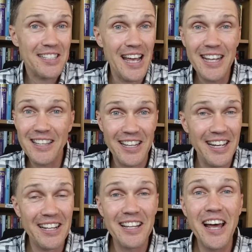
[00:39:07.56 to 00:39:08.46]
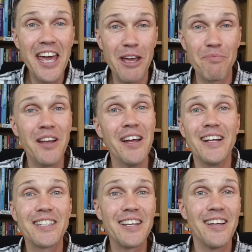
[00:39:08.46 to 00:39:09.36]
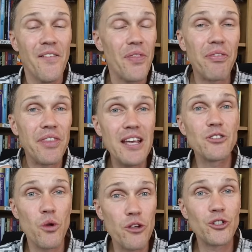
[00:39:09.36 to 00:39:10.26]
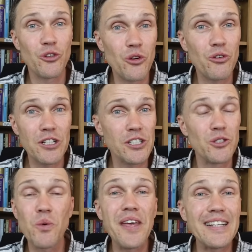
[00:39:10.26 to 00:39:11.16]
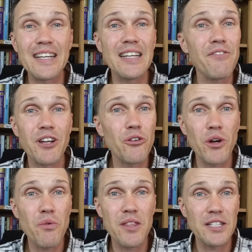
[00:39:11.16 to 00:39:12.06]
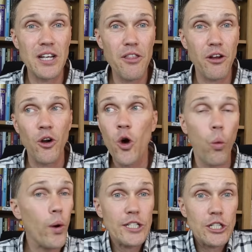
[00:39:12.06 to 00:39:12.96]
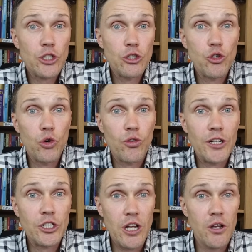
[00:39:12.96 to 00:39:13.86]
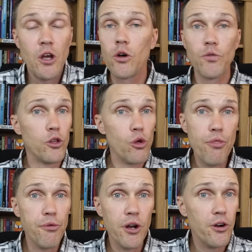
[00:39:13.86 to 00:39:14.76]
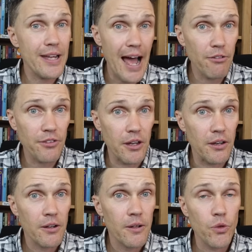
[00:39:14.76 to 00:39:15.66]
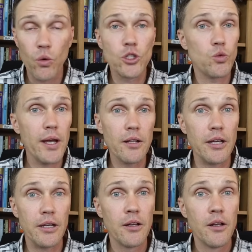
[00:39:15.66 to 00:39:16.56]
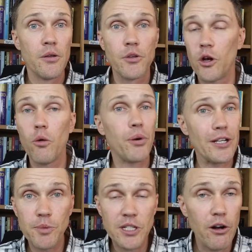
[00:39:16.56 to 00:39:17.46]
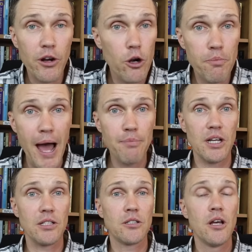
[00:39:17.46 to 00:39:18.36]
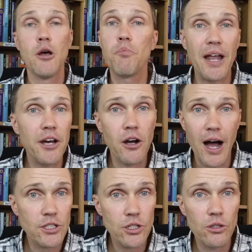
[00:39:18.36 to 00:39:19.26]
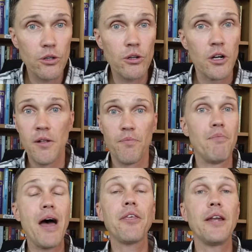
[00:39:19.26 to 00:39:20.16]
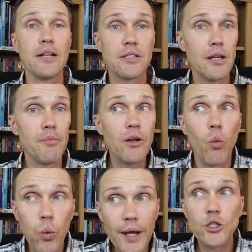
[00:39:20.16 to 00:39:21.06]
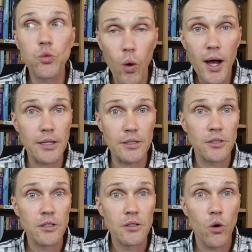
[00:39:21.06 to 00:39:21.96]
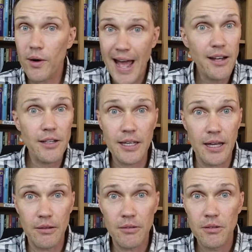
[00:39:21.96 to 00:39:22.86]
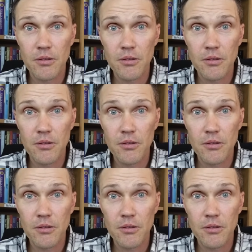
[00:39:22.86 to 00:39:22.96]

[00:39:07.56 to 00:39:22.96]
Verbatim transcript: sanely claim to, that these were the true Christians when they didn't even agree with each other? Which is the true Christian? Lutheran or Calvin? Or Zwingli? You know, Presbyterian or Baptist? Pentecostal or Methodist? I mean, which one? Or Anglican,